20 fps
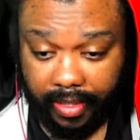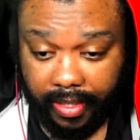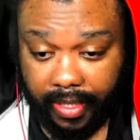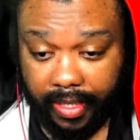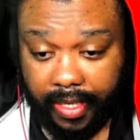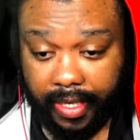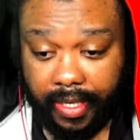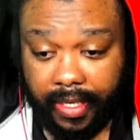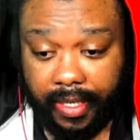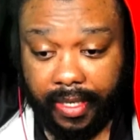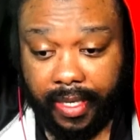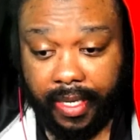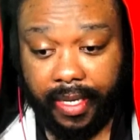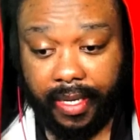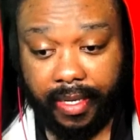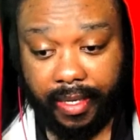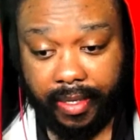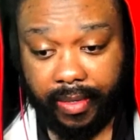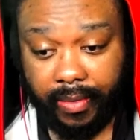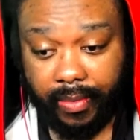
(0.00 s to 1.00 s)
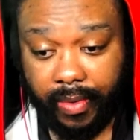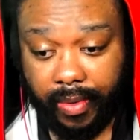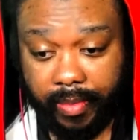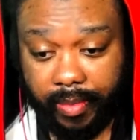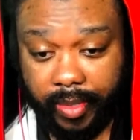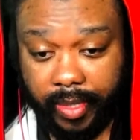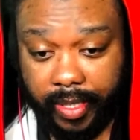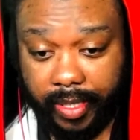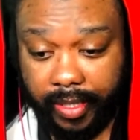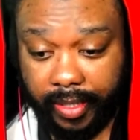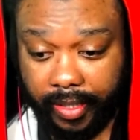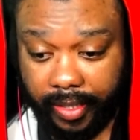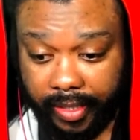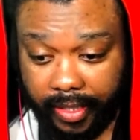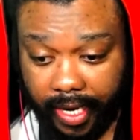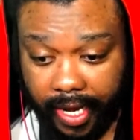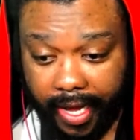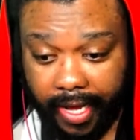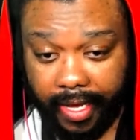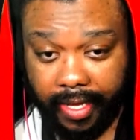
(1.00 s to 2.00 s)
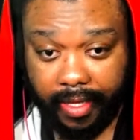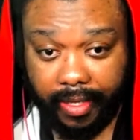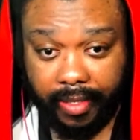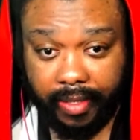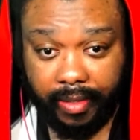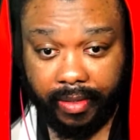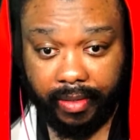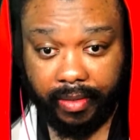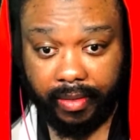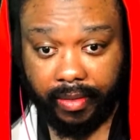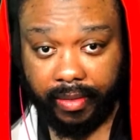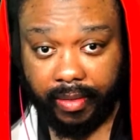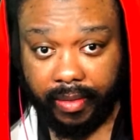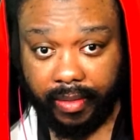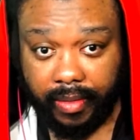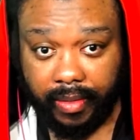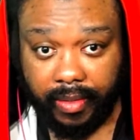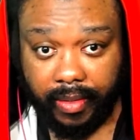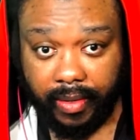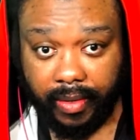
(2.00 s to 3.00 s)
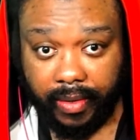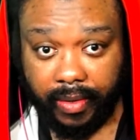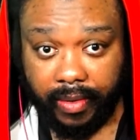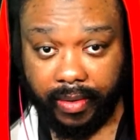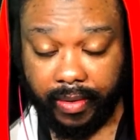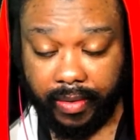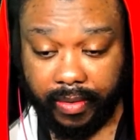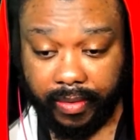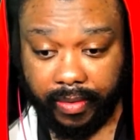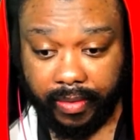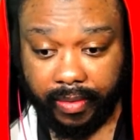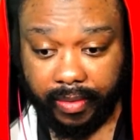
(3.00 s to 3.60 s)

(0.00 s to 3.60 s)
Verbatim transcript: didn't kill the woman and child, so.